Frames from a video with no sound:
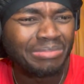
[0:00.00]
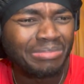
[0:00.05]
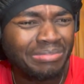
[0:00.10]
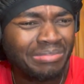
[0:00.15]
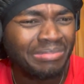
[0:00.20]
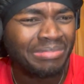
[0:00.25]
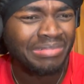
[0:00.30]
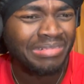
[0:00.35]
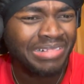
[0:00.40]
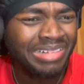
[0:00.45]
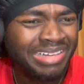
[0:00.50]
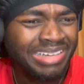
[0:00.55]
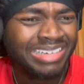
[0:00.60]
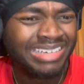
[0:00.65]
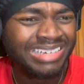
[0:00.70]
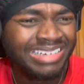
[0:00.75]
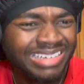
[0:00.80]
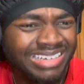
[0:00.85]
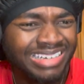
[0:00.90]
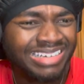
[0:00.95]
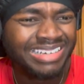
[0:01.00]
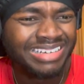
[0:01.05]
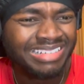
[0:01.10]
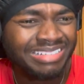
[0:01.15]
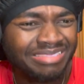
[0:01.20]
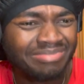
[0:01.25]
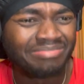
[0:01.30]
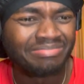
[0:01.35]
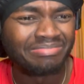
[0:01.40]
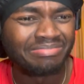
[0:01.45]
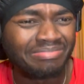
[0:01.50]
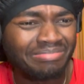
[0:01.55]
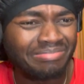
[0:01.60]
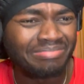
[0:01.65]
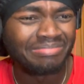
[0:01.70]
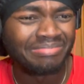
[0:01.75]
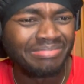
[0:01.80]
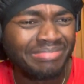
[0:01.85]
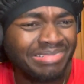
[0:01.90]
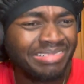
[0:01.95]
Trust this, but it's not what it seems. I
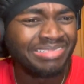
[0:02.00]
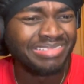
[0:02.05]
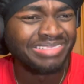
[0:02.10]
got me ready, I'm